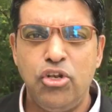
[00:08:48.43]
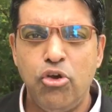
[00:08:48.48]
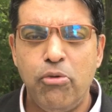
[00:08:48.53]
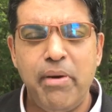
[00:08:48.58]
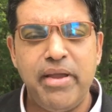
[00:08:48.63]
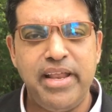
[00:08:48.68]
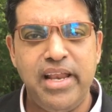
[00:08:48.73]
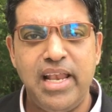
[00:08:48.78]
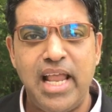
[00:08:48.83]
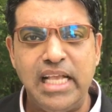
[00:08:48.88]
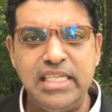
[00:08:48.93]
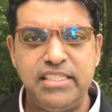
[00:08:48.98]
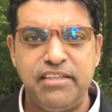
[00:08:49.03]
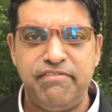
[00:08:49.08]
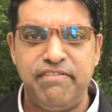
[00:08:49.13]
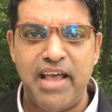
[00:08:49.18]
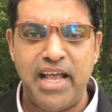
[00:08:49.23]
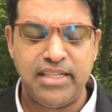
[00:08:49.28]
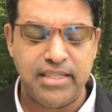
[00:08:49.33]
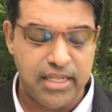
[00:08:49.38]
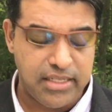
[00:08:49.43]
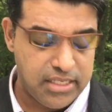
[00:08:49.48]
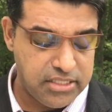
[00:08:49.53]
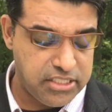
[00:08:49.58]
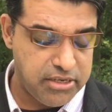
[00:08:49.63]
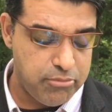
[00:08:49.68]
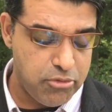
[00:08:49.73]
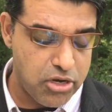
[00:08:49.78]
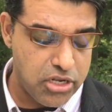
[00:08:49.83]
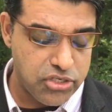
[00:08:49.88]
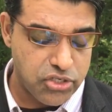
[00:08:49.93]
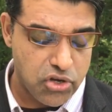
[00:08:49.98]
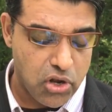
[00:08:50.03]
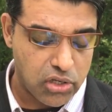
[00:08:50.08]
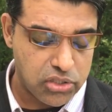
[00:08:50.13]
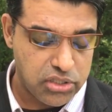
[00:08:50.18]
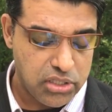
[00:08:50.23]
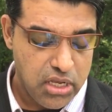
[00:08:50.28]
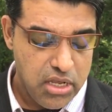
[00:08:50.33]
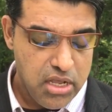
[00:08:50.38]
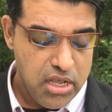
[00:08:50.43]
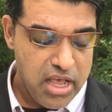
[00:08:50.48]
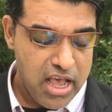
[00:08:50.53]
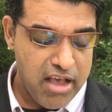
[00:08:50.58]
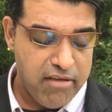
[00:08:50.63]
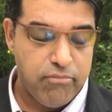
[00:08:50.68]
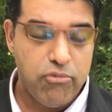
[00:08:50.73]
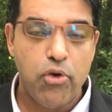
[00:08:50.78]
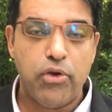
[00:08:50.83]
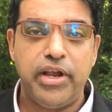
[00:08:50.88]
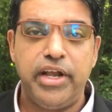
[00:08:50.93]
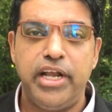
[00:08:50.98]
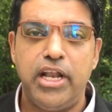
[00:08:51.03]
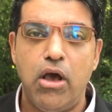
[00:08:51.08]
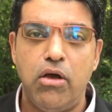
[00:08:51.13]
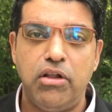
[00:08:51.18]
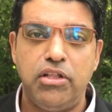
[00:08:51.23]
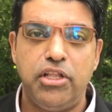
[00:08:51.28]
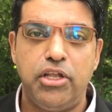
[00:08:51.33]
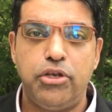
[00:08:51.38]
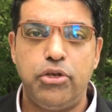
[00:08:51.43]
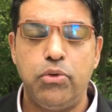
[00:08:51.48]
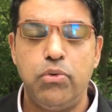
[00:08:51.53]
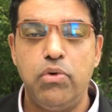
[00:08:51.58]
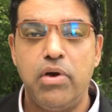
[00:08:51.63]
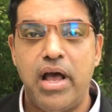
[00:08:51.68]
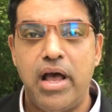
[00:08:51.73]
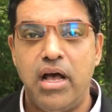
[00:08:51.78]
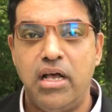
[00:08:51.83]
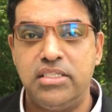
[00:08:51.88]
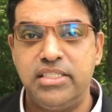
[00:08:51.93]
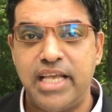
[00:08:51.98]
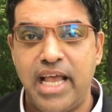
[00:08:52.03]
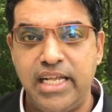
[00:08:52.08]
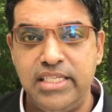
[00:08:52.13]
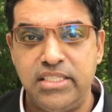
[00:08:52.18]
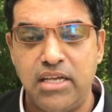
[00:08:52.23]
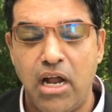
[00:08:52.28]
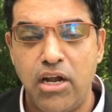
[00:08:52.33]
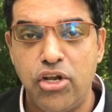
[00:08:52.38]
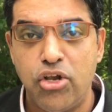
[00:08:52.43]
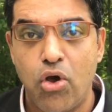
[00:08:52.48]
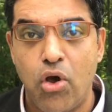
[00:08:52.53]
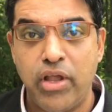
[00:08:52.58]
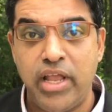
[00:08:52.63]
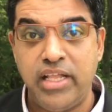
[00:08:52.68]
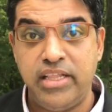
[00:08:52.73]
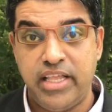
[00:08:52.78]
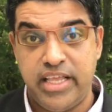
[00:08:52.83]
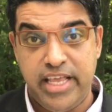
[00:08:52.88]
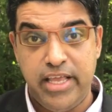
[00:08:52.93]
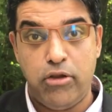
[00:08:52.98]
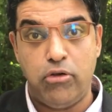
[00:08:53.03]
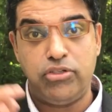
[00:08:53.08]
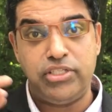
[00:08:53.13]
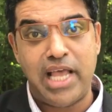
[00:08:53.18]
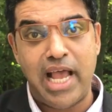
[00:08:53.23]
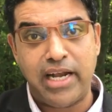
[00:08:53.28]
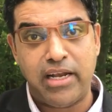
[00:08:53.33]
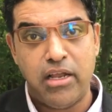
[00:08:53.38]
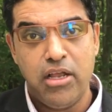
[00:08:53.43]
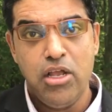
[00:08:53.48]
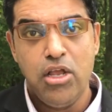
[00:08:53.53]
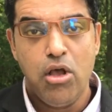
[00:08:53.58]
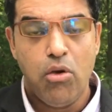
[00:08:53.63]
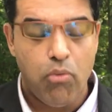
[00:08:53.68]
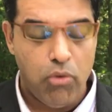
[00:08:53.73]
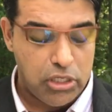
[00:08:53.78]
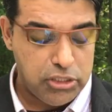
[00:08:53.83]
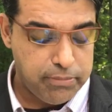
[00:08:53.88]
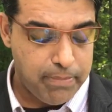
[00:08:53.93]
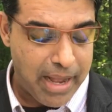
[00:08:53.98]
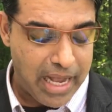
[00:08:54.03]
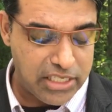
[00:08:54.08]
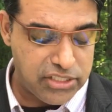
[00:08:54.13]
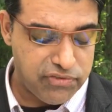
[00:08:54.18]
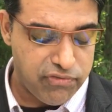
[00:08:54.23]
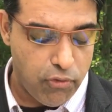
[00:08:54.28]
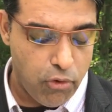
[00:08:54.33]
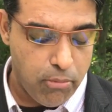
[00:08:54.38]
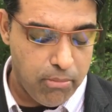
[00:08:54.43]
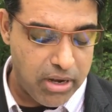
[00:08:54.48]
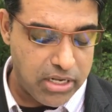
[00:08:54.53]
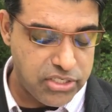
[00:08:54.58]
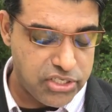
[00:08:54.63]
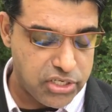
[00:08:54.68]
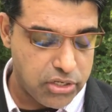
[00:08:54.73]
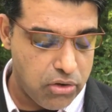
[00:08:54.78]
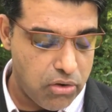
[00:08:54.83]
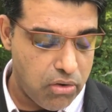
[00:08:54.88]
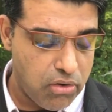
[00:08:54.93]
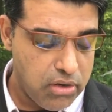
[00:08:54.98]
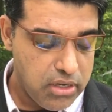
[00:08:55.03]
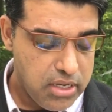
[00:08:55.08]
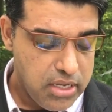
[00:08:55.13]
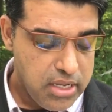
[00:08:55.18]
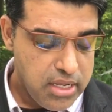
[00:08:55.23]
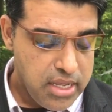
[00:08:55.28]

nobody likes the fact that the stimulus talks have broken down and the two uh, sides aren't talking. The HEROES Act was passed four months ago.